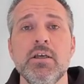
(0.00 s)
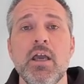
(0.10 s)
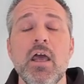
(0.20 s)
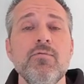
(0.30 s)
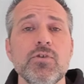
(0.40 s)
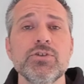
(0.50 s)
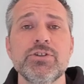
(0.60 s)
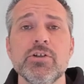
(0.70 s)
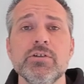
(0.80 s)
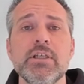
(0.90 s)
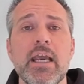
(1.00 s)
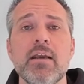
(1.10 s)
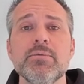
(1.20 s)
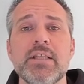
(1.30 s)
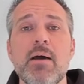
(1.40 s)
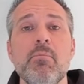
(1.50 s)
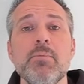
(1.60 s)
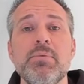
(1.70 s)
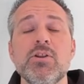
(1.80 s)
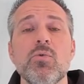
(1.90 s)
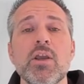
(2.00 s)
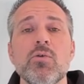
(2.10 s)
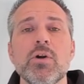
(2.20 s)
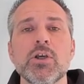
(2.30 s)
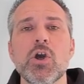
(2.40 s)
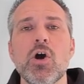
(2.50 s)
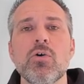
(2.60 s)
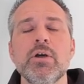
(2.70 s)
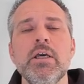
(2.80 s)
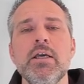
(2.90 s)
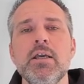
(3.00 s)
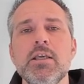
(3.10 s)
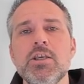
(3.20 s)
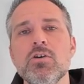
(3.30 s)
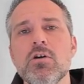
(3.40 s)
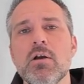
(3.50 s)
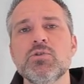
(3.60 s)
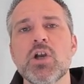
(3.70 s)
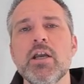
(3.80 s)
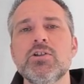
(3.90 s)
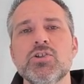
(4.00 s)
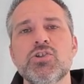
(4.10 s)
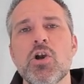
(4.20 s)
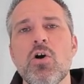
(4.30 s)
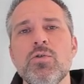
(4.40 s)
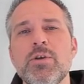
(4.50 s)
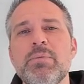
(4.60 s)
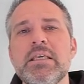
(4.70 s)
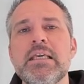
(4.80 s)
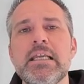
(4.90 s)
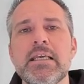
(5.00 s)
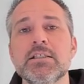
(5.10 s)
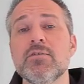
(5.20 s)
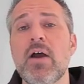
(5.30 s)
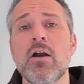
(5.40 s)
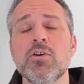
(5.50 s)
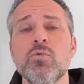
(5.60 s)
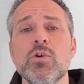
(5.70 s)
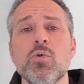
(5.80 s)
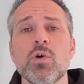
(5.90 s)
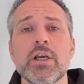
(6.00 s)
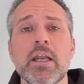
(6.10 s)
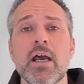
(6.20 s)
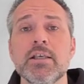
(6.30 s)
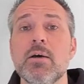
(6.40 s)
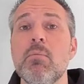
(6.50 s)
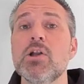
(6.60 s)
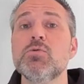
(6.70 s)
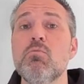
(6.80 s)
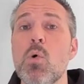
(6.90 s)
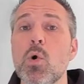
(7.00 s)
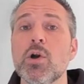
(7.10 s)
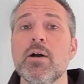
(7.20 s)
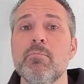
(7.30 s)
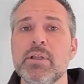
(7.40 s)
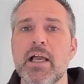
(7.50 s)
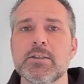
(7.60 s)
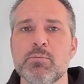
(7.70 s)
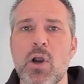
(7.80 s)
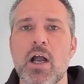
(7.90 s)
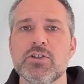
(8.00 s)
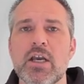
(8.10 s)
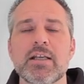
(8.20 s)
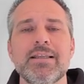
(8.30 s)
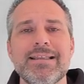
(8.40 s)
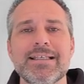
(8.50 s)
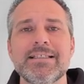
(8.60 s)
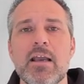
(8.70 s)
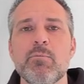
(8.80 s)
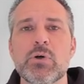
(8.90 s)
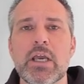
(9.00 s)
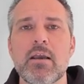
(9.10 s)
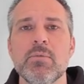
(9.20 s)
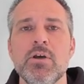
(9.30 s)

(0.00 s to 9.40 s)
And for certain games, that might be the way you want to go. Here, I'm trying to show the beginnings of how you would organize a much more complex project than this sample game.